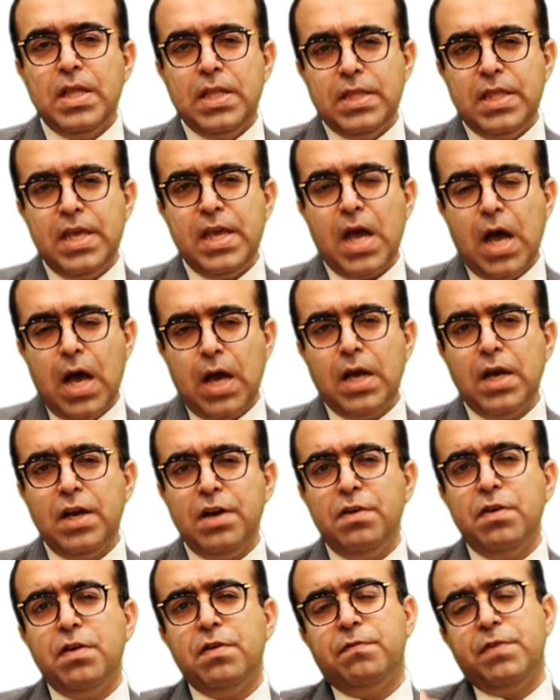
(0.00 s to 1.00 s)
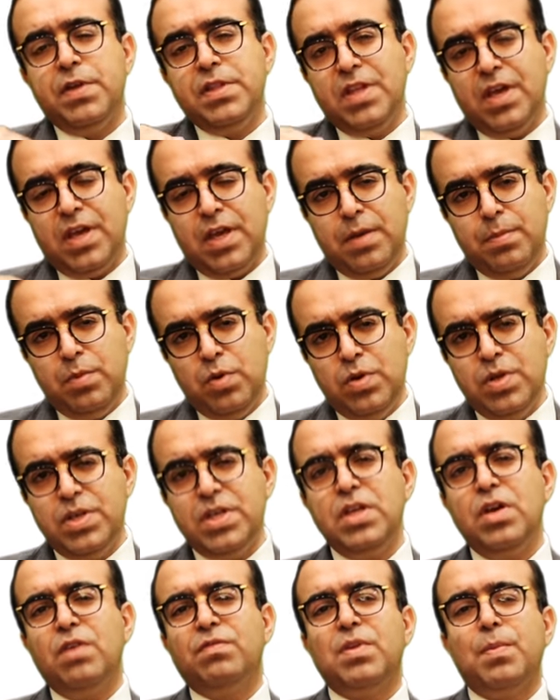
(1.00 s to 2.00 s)
They occur when the
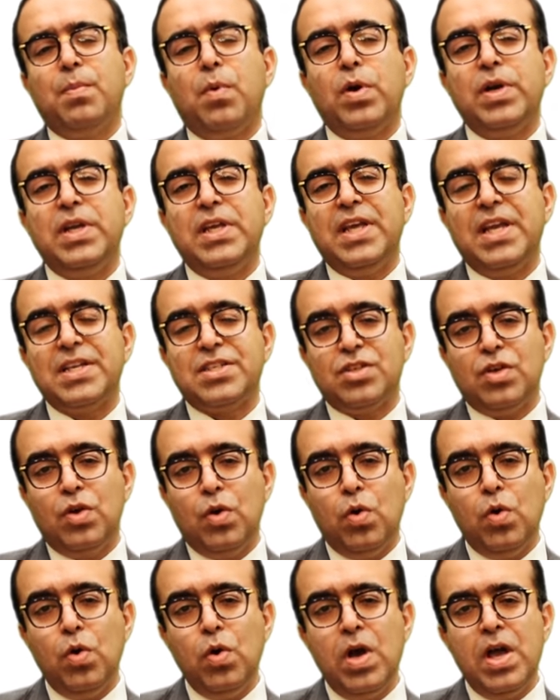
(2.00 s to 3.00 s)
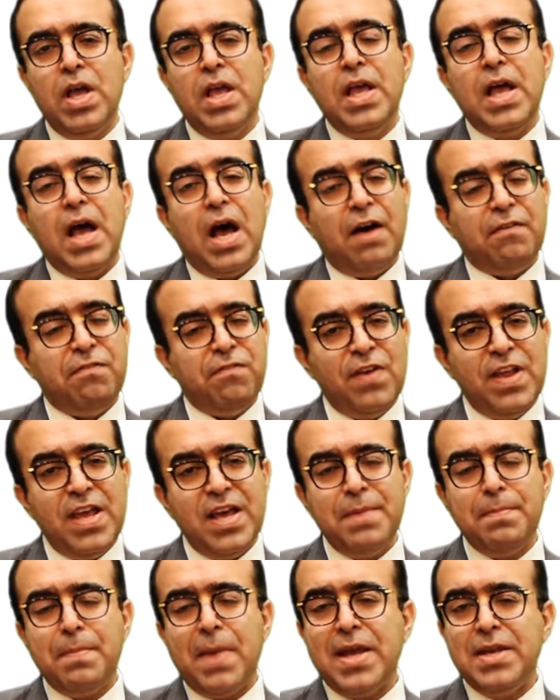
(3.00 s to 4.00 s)
immunity of the body gets low, a
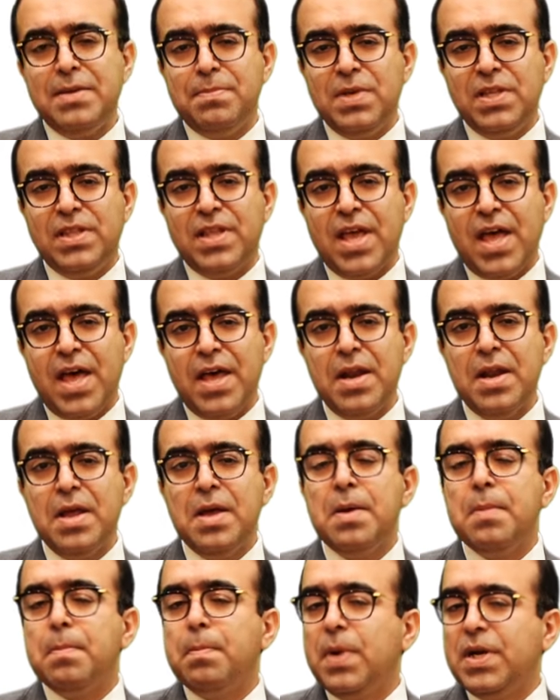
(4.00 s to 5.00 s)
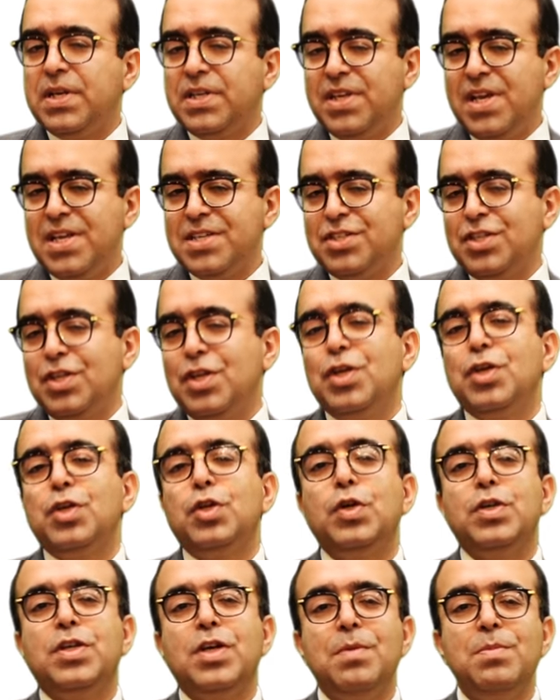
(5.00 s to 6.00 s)
flare might be there, but yes,
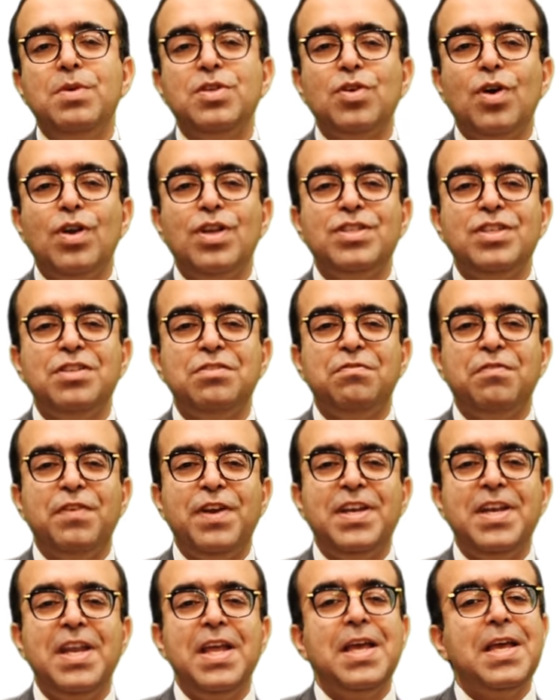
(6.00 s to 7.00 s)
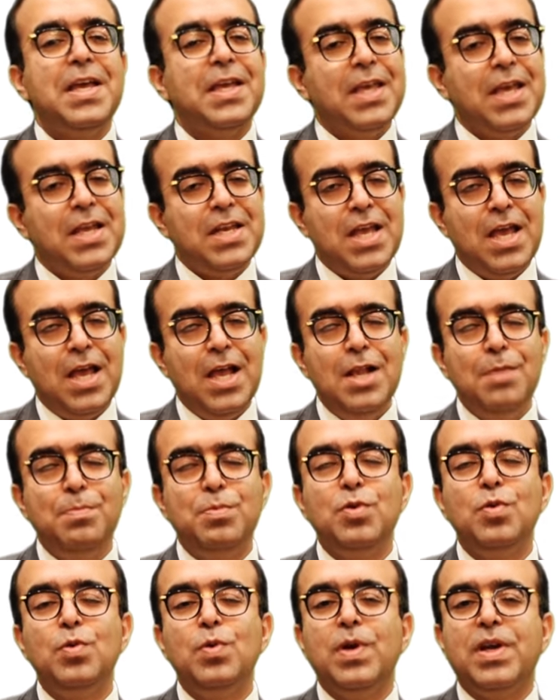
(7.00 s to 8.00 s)
your dermatologist friend can
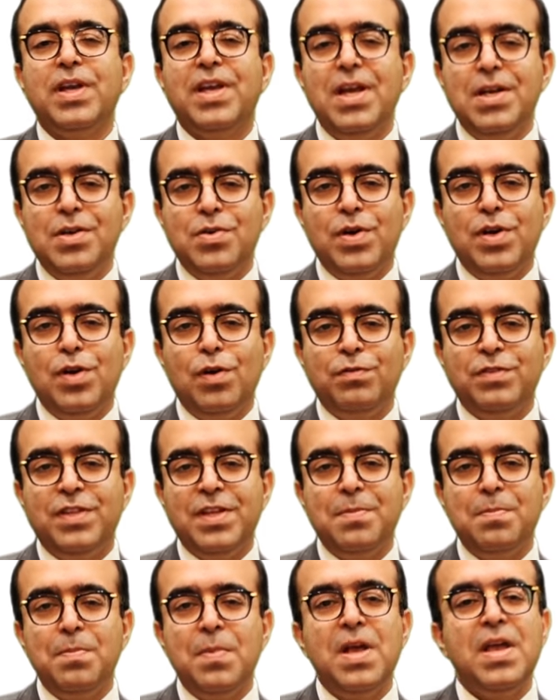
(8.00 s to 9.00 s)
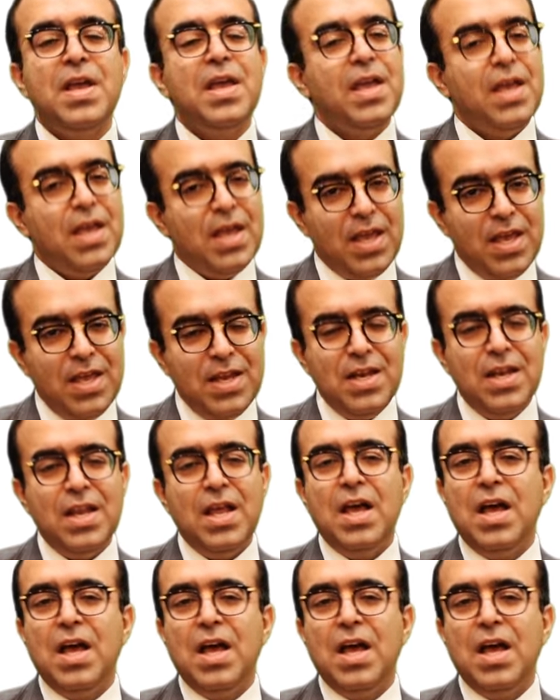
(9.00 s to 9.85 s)
help you get rid of them in